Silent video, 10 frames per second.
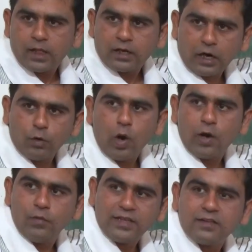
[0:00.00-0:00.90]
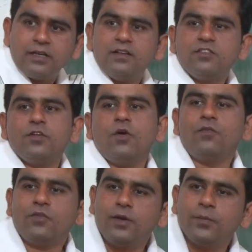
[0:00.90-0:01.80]
convolve with c of
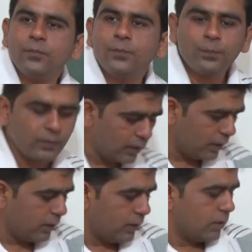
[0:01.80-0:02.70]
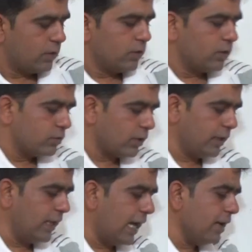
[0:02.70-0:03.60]
t. So
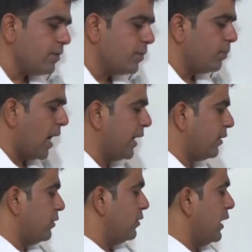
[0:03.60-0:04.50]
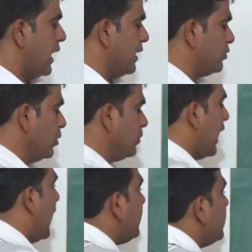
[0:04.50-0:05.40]
here by assume that